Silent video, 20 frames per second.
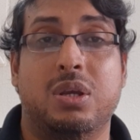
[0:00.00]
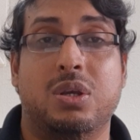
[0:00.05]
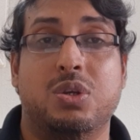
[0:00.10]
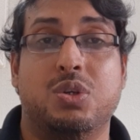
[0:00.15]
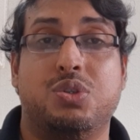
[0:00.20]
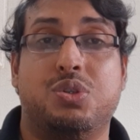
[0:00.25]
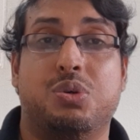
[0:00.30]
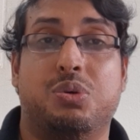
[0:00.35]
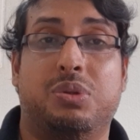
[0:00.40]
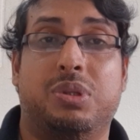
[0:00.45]

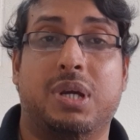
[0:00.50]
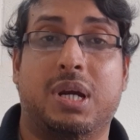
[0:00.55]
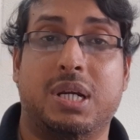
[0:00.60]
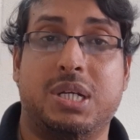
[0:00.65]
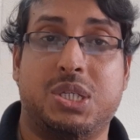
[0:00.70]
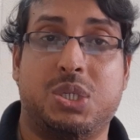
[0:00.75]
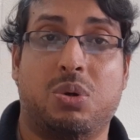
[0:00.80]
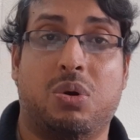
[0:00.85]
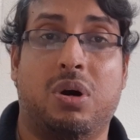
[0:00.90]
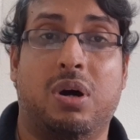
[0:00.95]
So
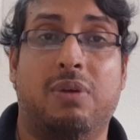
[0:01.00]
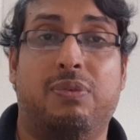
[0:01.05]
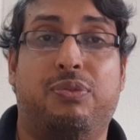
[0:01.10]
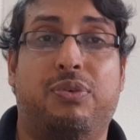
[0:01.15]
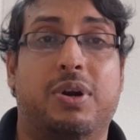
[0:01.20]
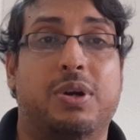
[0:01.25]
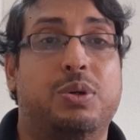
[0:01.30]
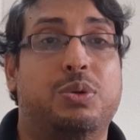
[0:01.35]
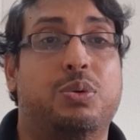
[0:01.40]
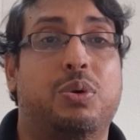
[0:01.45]
that's all
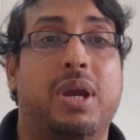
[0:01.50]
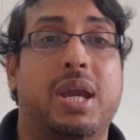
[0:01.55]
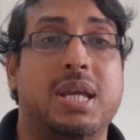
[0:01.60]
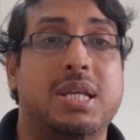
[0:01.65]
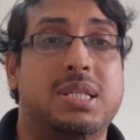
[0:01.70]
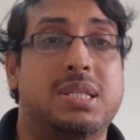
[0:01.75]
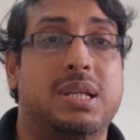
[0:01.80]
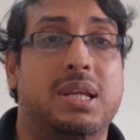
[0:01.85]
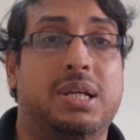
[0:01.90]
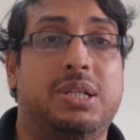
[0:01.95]
for
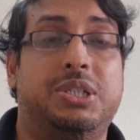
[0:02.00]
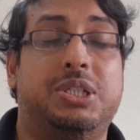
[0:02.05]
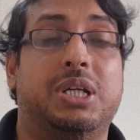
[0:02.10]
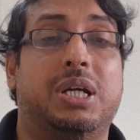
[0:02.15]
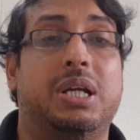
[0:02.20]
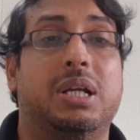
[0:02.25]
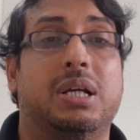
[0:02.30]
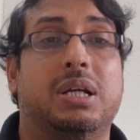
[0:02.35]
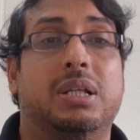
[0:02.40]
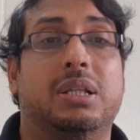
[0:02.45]
today's
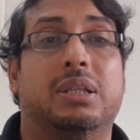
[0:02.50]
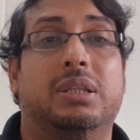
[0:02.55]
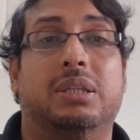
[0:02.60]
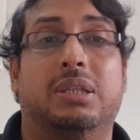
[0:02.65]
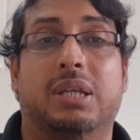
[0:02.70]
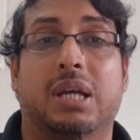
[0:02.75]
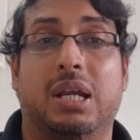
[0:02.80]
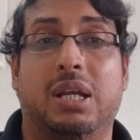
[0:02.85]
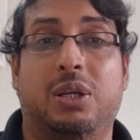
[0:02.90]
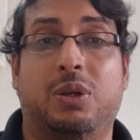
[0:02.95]
lecture.
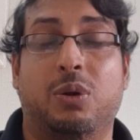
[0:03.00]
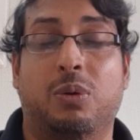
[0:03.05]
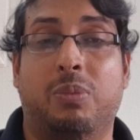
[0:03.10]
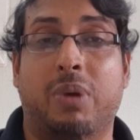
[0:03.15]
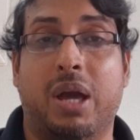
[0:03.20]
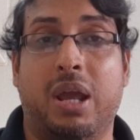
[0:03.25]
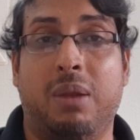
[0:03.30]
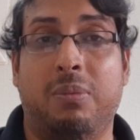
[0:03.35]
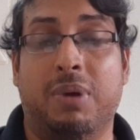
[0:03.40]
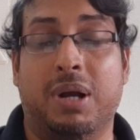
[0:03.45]
Thank you
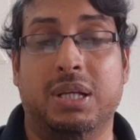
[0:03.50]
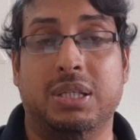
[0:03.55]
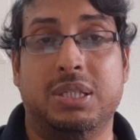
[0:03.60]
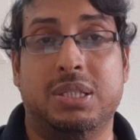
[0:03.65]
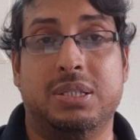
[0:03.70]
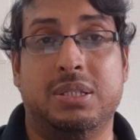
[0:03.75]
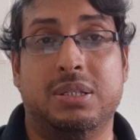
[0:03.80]
very much